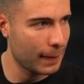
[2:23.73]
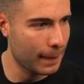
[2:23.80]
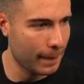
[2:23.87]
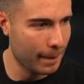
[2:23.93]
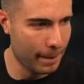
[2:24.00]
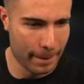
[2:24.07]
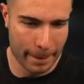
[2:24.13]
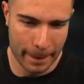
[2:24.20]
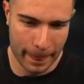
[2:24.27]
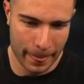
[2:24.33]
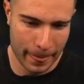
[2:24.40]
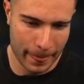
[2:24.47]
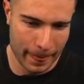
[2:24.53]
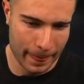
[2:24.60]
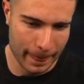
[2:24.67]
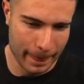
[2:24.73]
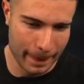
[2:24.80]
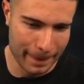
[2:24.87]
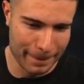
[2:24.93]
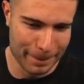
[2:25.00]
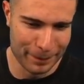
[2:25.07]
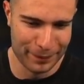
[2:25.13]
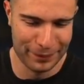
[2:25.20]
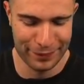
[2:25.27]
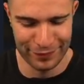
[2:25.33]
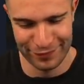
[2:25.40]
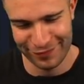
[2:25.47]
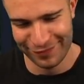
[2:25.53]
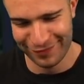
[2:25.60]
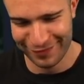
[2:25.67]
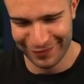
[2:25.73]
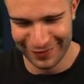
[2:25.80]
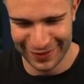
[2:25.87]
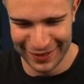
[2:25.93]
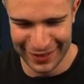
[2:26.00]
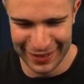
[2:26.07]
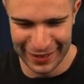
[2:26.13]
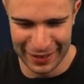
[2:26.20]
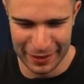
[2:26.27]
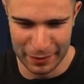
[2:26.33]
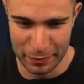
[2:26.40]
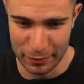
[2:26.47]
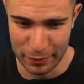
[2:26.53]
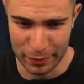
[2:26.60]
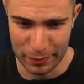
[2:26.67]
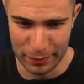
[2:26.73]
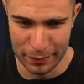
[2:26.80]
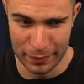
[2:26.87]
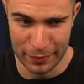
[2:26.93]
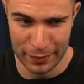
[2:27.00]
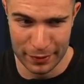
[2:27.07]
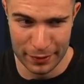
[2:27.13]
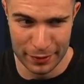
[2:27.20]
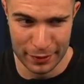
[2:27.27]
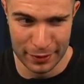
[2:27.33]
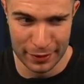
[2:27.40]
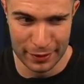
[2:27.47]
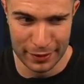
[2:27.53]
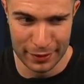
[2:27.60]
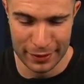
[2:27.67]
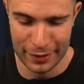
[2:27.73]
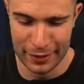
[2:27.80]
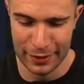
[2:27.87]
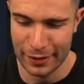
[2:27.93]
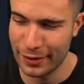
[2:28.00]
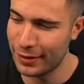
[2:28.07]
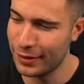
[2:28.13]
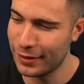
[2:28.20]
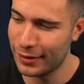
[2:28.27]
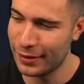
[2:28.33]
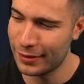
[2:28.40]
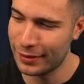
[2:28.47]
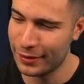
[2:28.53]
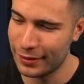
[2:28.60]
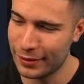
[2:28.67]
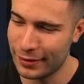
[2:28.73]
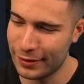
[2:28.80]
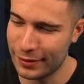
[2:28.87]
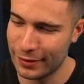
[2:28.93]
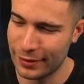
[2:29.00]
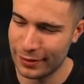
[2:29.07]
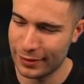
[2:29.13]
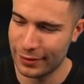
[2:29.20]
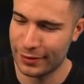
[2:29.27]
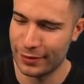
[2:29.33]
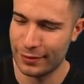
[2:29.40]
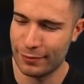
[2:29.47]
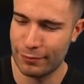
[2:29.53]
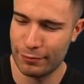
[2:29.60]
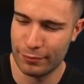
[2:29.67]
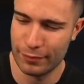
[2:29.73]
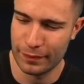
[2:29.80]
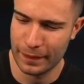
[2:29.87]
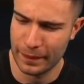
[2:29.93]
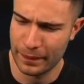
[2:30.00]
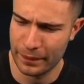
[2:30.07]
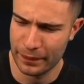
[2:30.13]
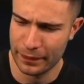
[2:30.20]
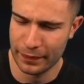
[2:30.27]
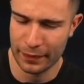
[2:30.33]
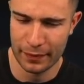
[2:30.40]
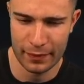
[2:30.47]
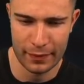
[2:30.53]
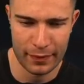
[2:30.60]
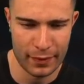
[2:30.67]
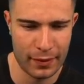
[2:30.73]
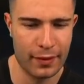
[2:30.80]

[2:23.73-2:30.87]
8. But we will get the coins, and we will get the plus 2, so it's basically like 10 spins.